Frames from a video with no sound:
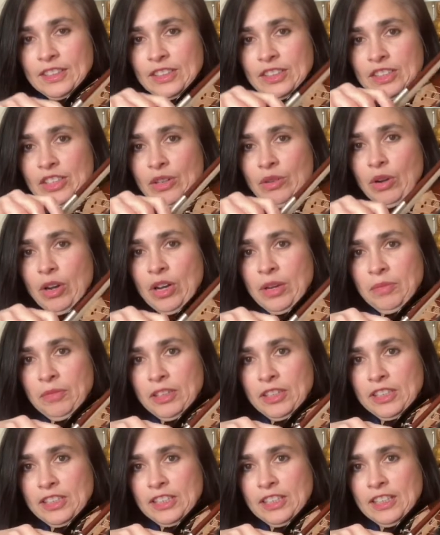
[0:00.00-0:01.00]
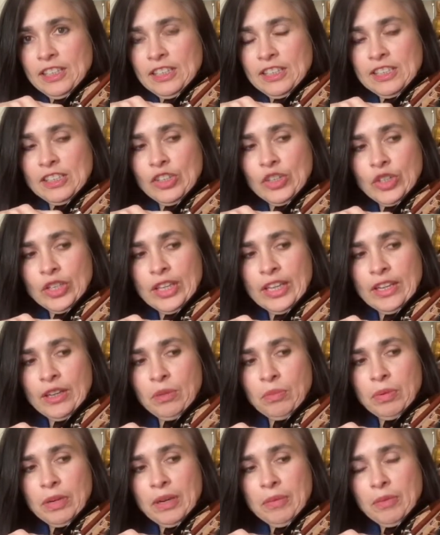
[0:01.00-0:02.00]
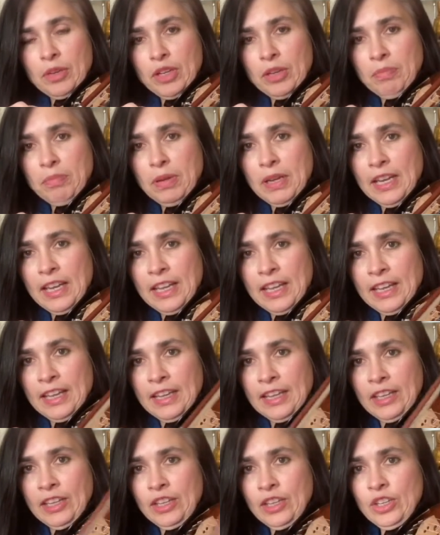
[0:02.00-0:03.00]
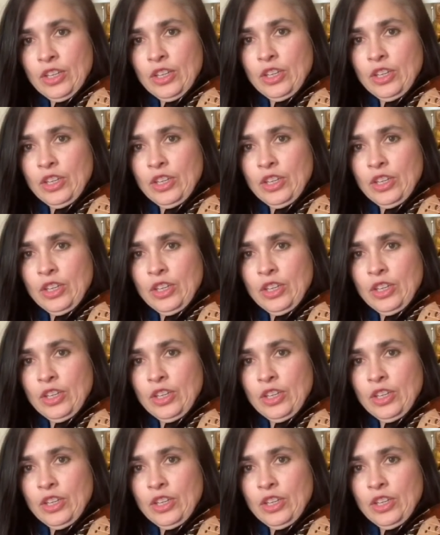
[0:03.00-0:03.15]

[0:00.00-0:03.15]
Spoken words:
So I'm going to sing the song now, but I'm going to play